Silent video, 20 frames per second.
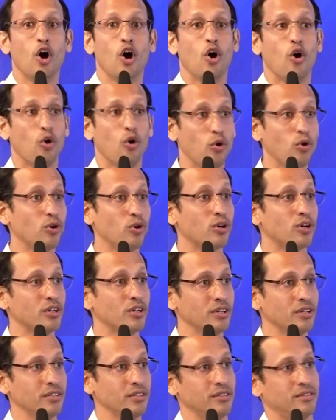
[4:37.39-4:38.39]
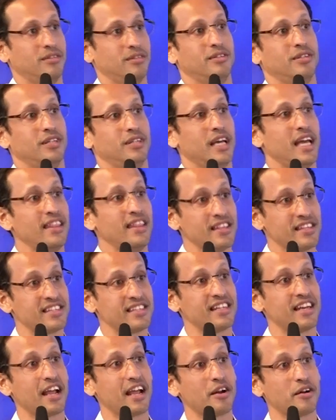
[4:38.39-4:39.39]
Or, in the
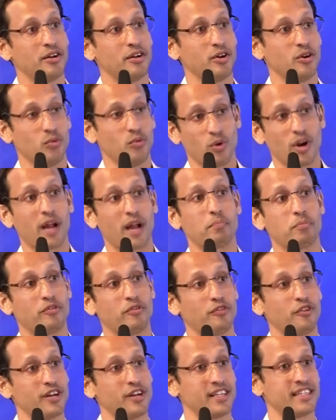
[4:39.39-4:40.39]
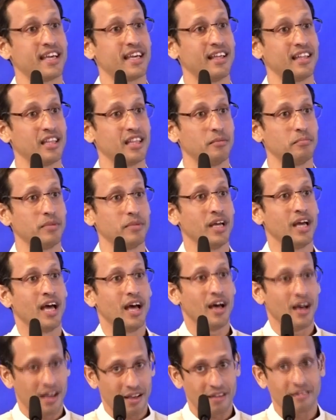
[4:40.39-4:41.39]
scenario, would I prefer to tell them,
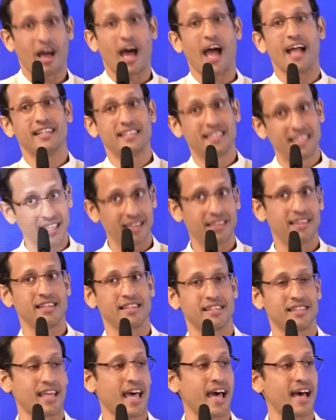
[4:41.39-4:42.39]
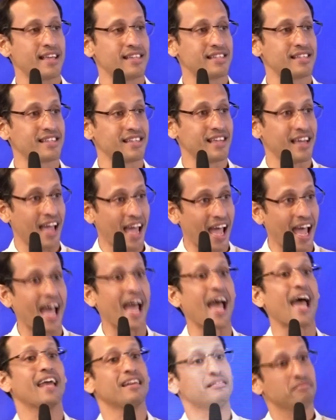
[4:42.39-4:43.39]
I did this task
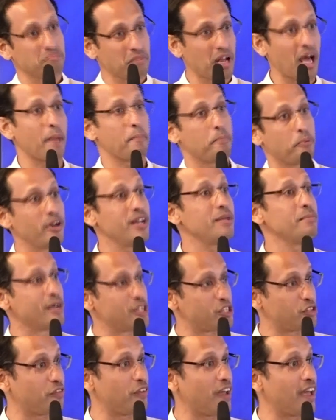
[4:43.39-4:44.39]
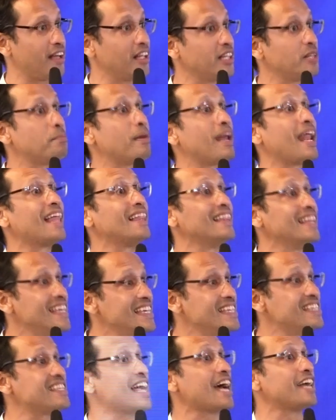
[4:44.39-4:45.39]
and I pretty much failed, but at
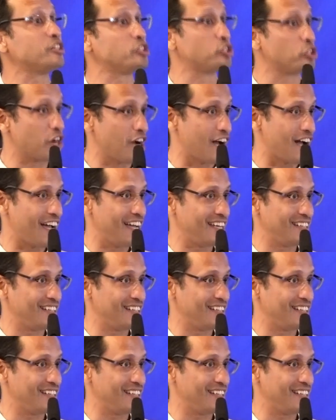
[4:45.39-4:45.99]
least I tried?